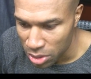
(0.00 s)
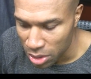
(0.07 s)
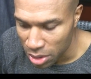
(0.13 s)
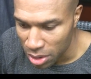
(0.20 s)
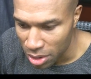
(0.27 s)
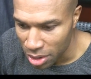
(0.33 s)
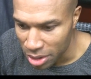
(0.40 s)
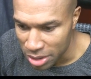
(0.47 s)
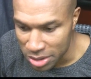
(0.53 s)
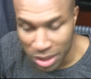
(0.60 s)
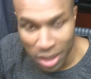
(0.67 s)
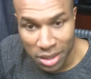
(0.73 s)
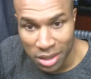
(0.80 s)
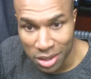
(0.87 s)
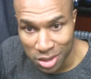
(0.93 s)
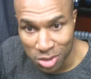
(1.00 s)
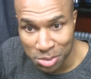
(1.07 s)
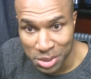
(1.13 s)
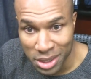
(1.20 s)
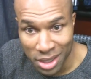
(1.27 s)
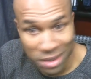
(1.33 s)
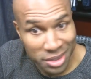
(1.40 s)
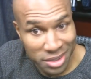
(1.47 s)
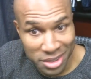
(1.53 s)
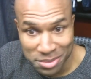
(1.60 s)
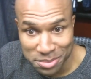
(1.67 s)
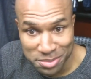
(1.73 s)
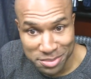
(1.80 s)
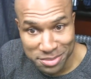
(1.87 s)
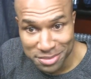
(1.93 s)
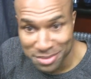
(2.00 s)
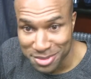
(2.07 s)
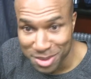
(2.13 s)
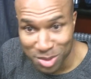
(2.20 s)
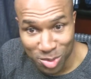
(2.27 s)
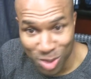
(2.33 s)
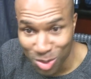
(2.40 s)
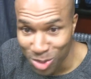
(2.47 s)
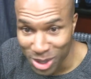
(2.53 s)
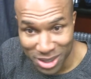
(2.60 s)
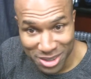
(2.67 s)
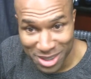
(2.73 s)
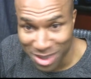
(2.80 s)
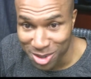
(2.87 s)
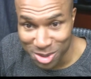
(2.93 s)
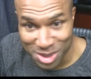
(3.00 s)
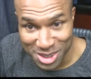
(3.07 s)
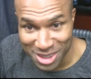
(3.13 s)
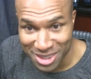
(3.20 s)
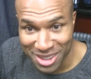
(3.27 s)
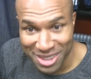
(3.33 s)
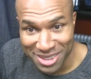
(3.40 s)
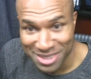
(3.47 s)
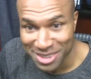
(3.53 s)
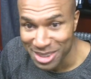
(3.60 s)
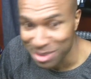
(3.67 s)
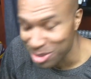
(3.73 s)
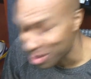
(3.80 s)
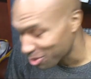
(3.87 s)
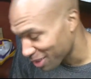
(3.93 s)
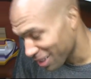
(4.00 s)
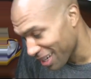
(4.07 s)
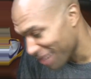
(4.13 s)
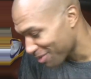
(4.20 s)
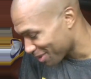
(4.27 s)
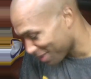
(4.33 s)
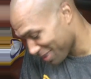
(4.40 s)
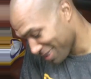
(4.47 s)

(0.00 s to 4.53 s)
uh, like I said, I think he'll be out there one way or another on Sunday, even if they have